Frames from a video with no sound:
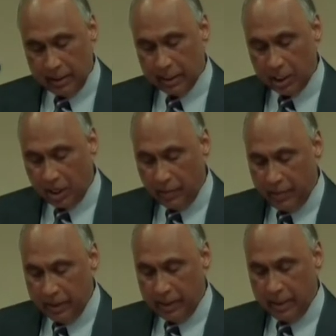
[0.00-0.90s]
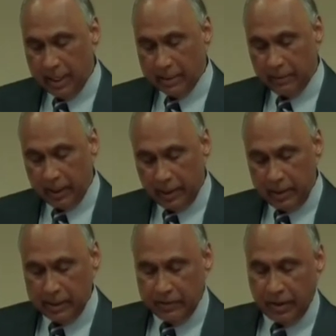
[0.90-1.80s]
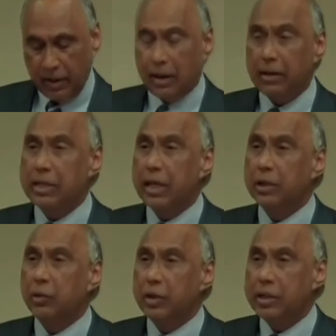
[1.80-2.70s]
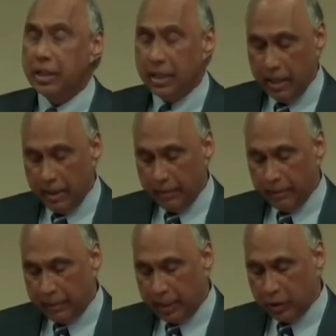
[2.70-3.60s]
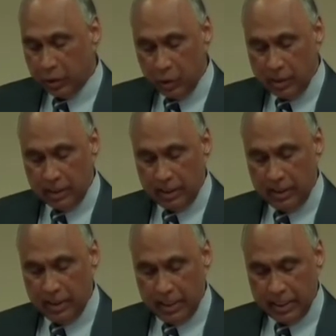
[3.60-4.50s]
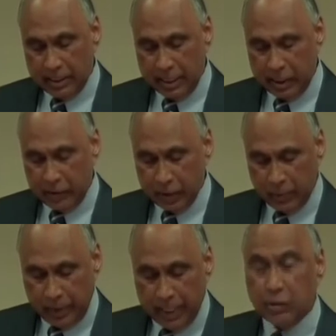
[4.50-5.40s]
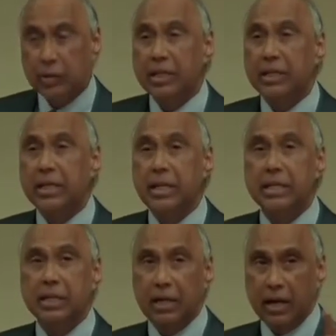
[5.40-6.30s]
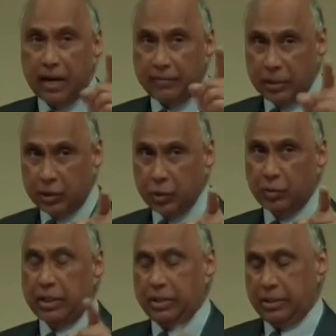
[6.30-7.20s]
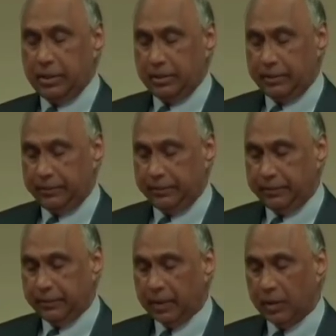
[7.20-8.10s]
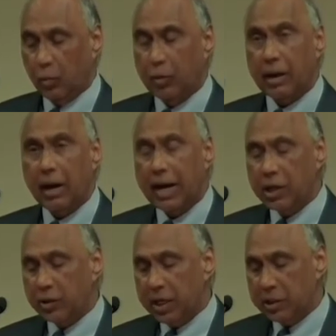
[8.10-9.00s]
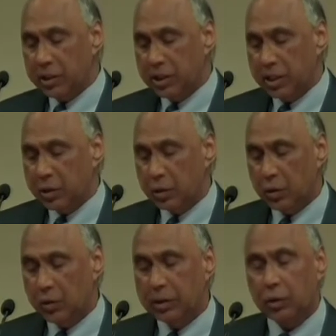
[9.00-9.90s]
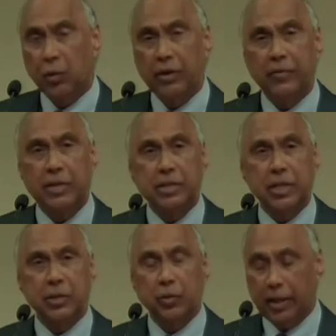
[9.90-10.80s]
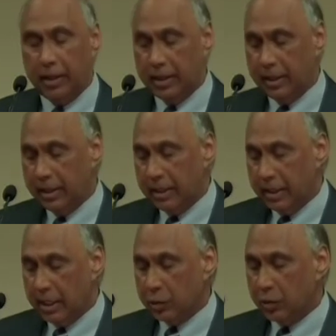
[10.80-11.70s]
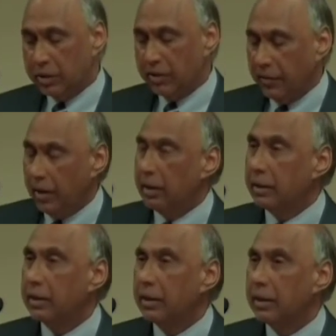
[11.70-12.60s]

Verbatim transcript: and the development and the buildings of a college or university, but too little attention was paid to the needs of the students. What higher education needs to do in the 21st century is to convert